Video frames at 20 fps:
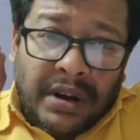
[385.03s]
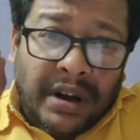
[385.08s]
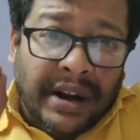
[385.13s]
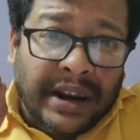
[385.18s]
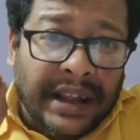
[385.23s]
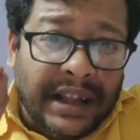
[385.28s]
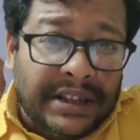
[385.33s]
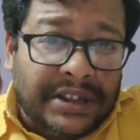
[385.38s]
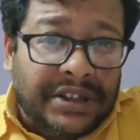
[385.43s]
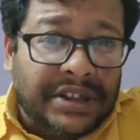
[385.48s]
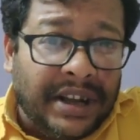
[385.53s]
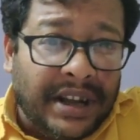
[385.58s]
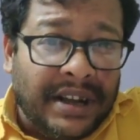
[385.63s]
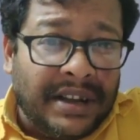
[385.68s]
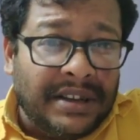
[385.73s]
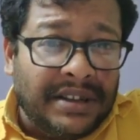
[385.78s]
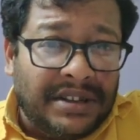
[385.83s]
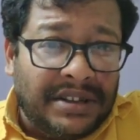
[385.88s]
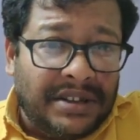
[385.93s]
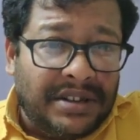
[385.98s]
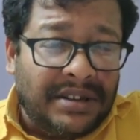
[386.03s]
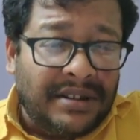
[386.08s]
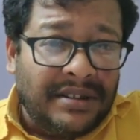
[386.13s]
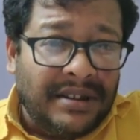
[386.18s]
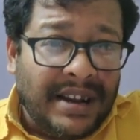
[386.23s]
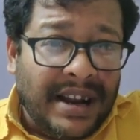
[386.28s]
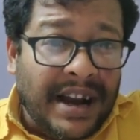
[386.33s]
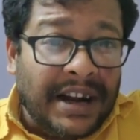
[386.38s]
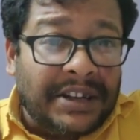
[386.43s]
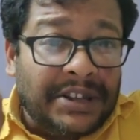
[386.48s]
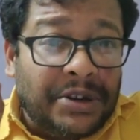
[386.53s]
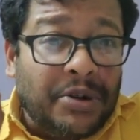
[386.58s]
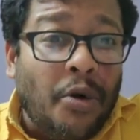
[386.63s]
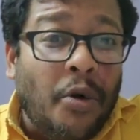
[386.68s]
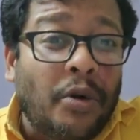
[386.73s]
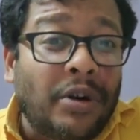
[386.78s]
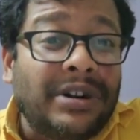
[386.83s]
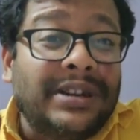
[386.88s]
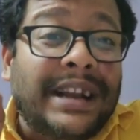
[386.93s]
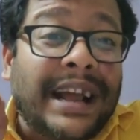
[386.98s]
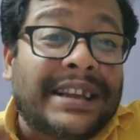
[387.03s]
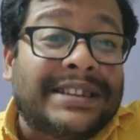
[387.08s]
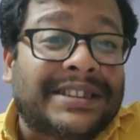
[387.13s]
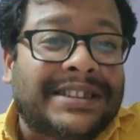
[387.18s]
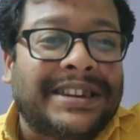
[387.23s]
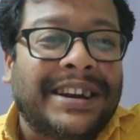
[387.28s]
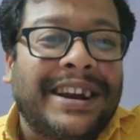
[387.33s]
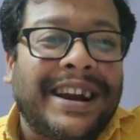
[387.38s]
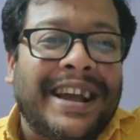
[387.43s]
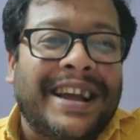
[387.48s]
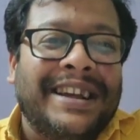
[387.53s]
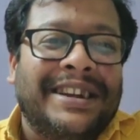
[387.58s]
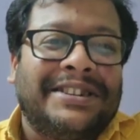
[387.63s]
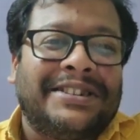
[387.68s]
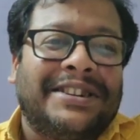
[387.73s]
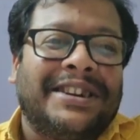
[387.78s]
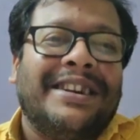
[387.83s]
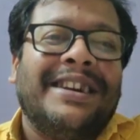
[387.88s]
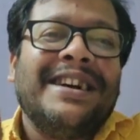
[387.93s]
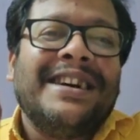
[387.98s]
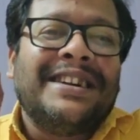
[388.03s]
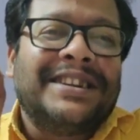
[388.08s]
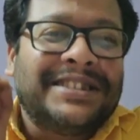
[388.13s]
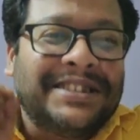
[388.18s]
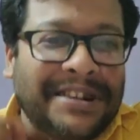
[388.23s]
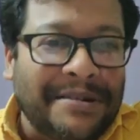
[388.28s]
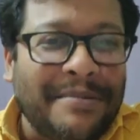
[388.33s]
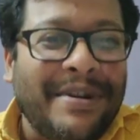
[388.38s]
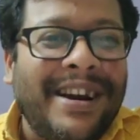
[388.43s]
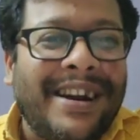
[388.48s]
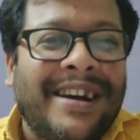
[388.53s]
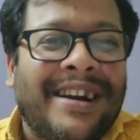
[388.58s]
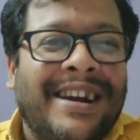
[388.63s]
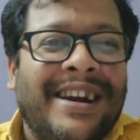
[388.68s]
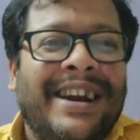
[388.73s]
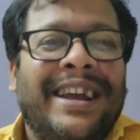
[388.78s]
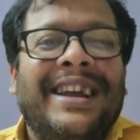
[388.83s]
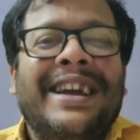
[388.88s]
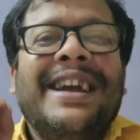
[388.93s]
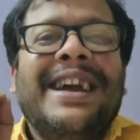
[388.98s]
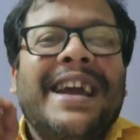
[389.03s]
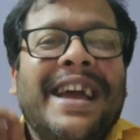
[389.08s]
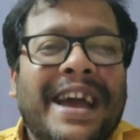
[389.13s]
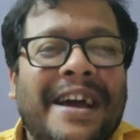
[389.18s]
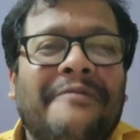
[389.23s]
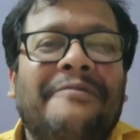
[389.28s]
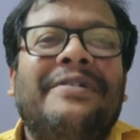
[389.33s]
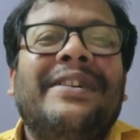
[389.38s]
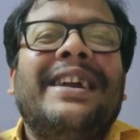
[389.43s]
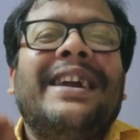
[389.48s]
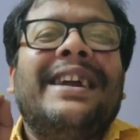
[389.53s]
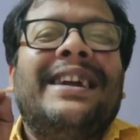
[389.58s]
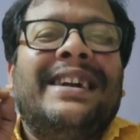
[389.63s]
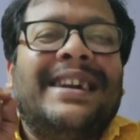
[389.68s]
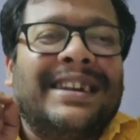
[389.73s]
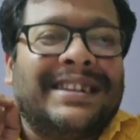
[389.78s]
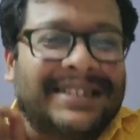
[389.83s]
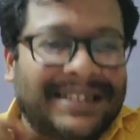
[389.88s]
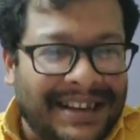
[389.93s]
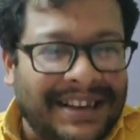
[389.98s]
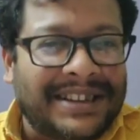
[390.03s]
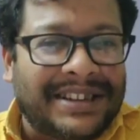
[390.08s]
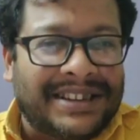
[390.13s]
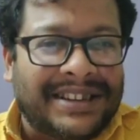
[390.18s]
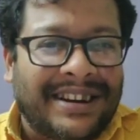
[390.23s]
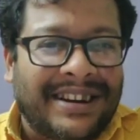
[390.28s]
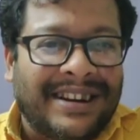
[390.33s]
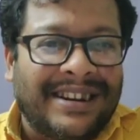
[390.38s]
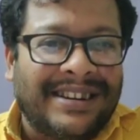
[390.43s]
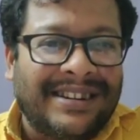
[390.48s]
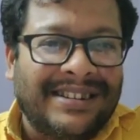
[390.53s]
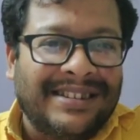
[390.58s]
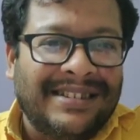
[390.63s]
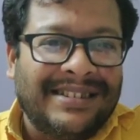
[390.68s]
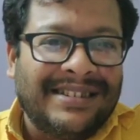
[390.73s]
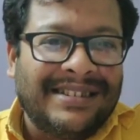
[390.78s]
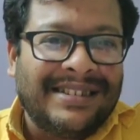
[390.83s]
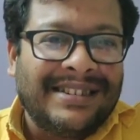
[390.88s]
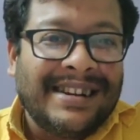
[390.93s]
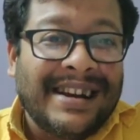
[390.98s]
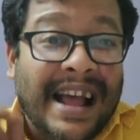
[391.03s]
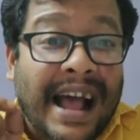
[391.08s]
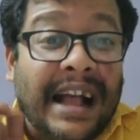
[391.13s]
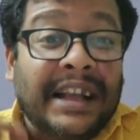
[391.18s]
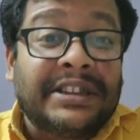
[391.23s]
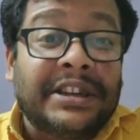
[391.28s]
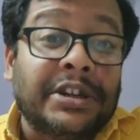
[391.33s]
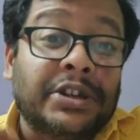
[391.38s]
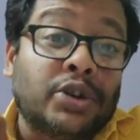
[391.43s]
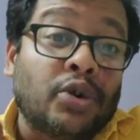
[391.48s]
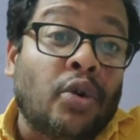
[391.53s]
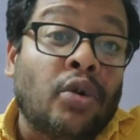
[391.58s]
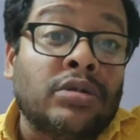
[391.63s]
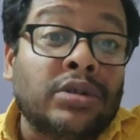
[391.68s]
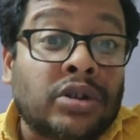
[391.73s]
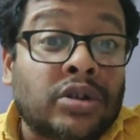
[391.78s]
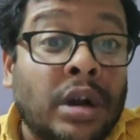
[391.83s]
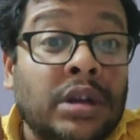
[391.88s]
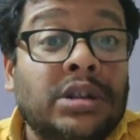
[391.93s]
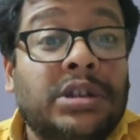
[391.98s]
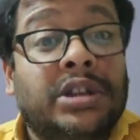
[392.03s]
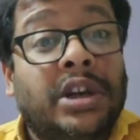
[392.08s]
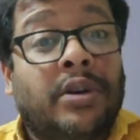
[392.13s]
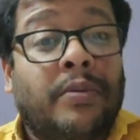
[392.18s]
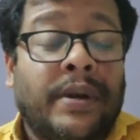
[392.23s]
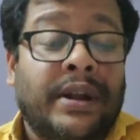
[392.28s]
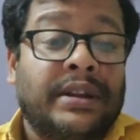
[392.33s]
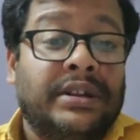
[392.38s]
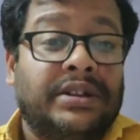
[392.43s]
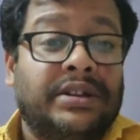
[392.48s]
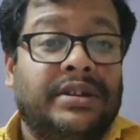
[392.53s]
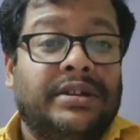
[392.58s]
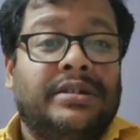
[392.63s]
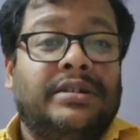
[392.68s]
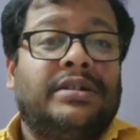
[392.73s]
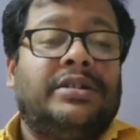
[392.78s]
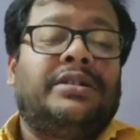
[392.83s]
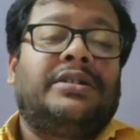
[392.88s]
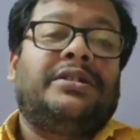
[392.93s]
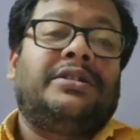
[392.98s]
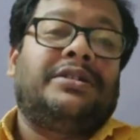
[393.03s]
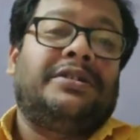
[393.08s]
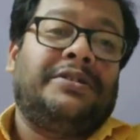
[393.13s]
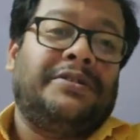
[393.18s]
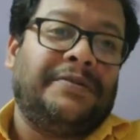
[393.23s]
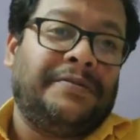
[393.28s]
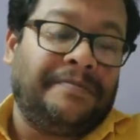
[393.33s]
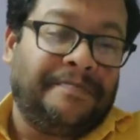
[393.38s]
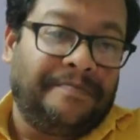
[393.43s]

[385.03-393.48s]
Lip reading: reaches its own destination. Similarly, every decision has its own consequences.